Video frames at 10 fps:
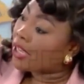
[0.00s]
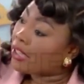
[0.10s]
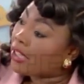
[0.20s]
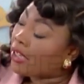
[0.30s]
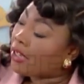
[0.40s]

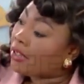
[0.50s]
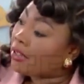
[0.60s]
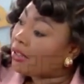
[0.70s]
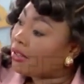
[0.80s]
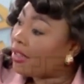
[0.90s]

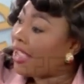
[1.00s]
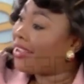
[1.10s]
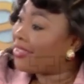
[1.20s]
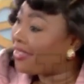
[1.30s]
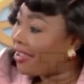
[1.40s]
the
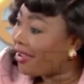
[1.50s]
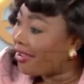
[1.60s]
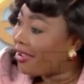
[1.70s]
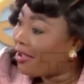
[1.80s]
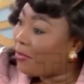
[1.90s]
NSA,